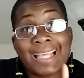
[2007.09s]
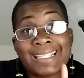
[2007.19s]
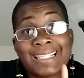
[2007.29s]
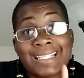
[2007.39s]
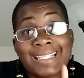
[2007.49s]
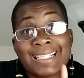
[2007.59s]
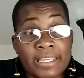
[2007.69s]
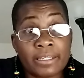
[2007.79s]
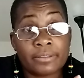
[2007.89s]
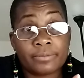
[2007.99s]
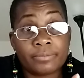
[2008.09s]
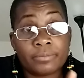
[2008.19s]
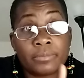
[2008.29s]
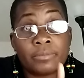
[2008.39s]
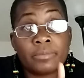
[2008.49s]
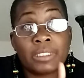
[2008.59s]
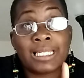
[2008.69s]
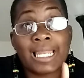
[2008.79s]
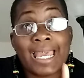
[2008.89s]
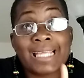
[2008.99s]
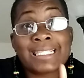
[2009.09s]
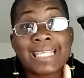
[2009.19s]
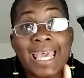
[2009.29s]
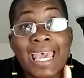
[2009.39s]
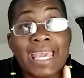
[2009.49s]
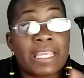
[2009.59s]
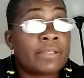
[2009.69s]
Then you have your Class K,